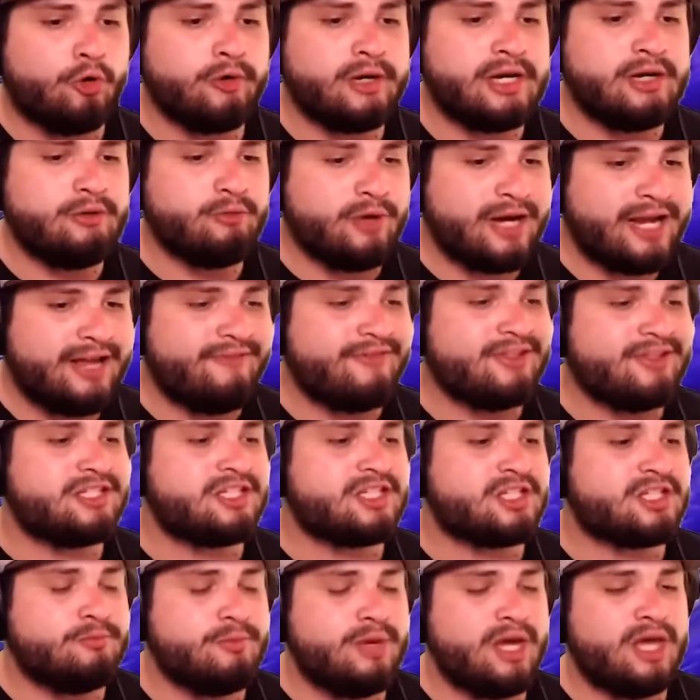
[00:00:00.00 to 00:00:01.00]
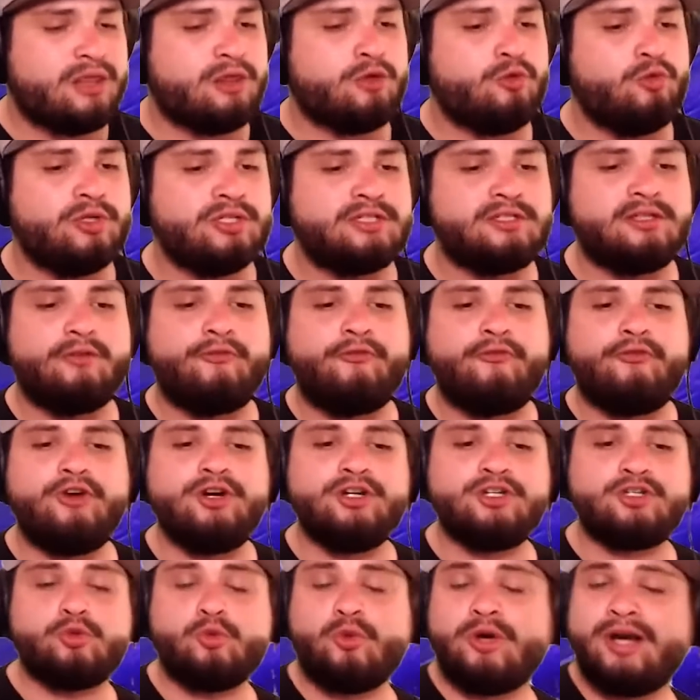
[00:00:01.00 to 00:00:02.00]
Raven Smith was the
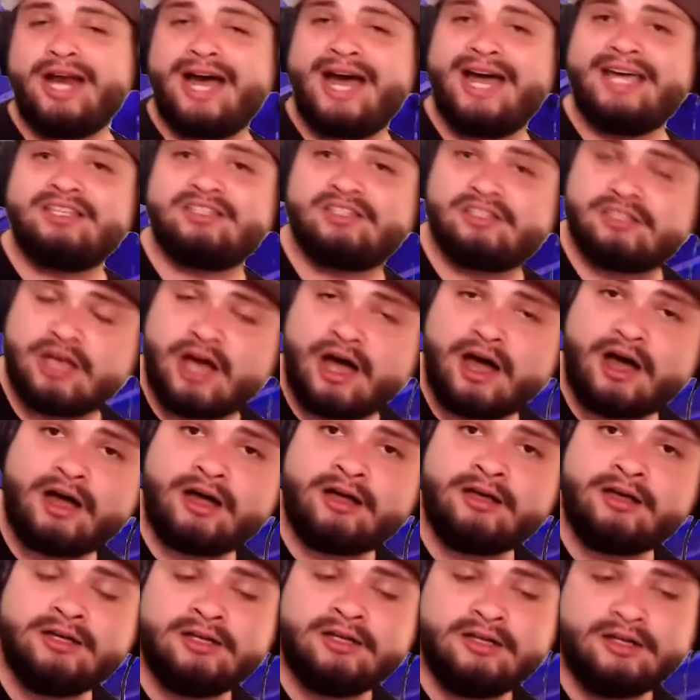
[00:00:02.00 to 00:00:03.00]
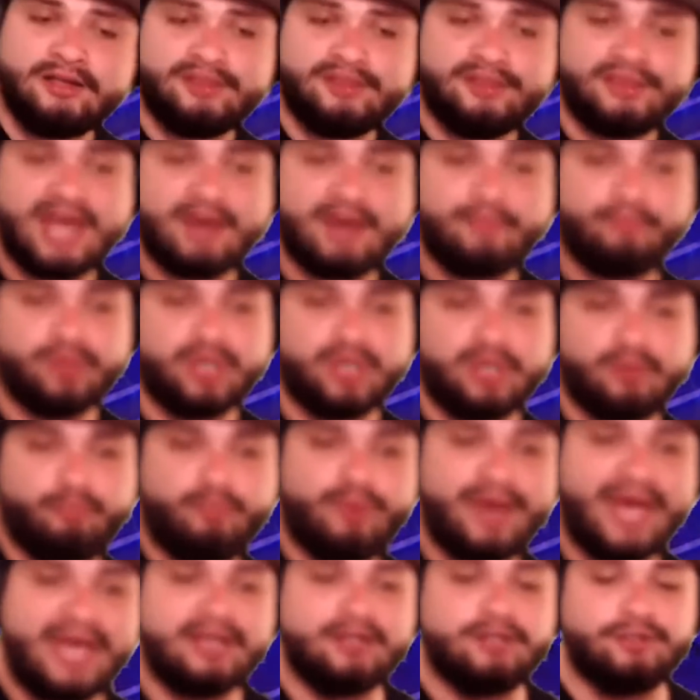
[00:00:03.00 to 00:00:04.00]
first one I saw that put
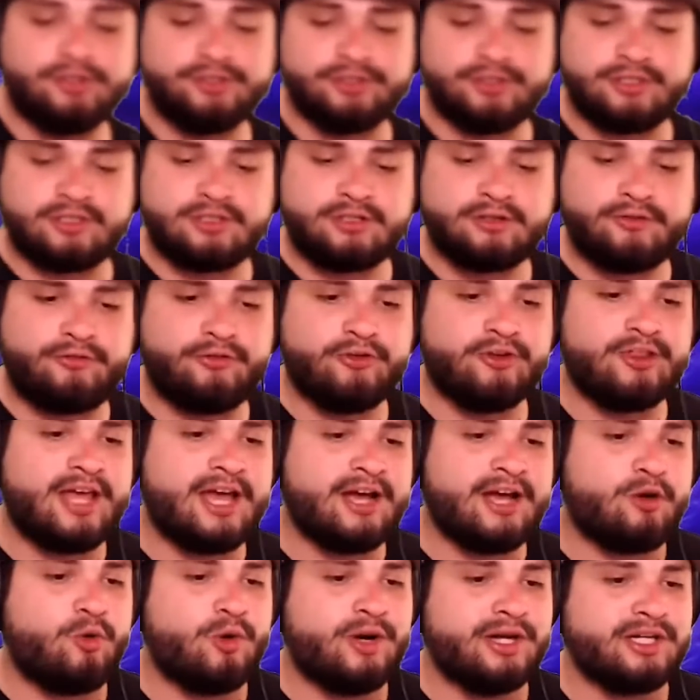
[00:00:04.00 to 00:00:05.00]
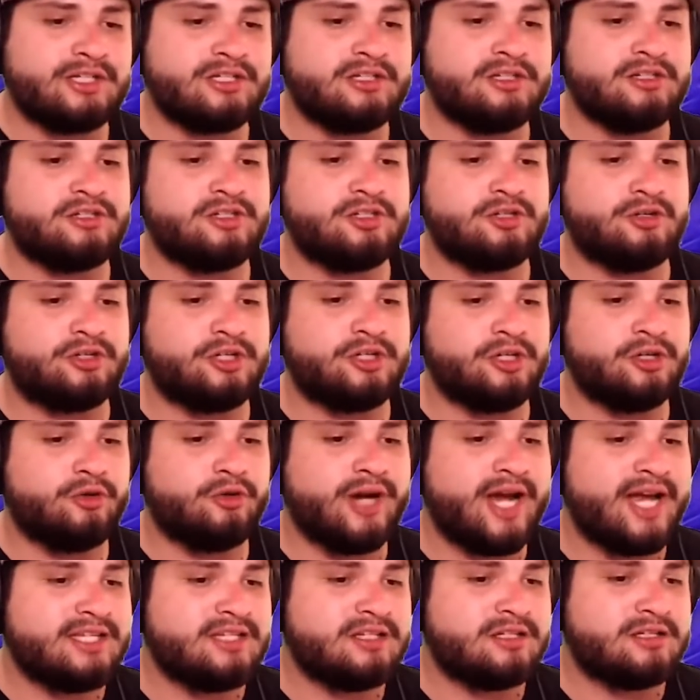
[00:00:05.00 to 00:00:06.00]
Bengals for that question. So
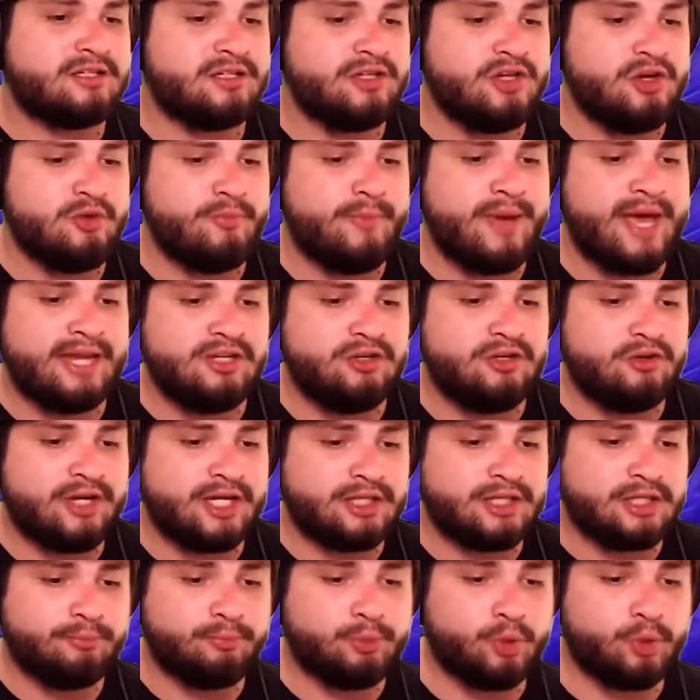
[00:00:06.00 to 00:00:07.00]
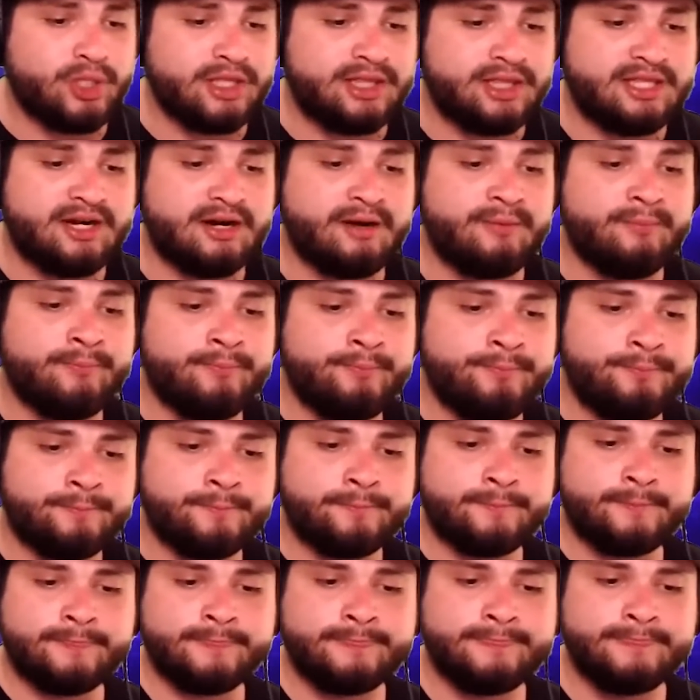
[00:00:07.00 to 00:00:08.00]
congrats to you, man. You get the point there.
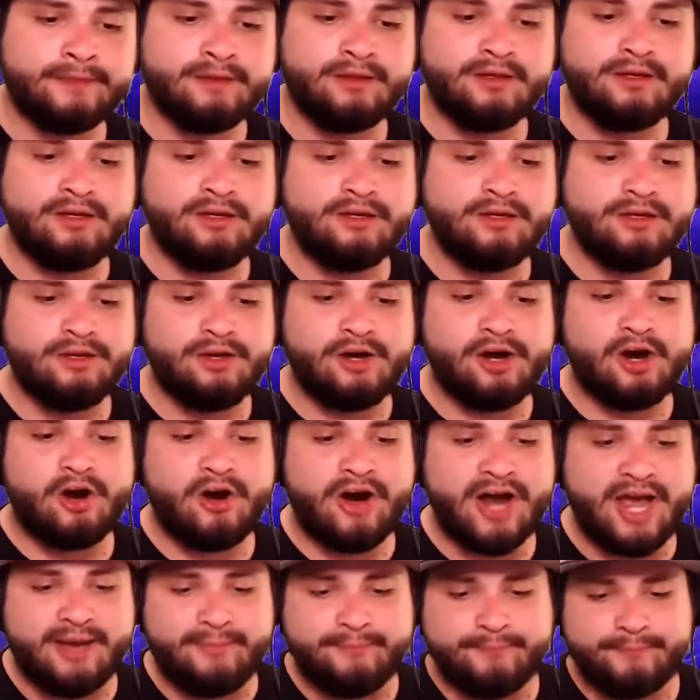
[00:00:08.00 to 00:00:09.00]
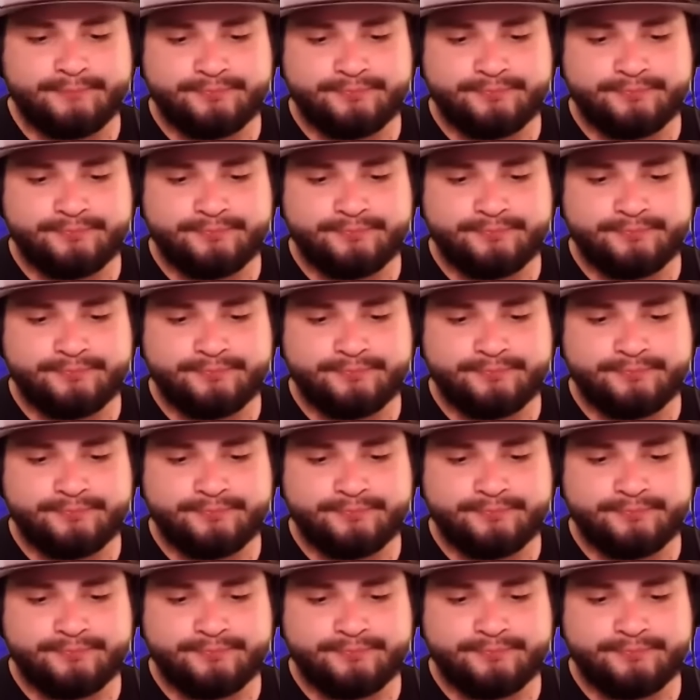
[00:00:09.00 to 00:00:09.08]
All right.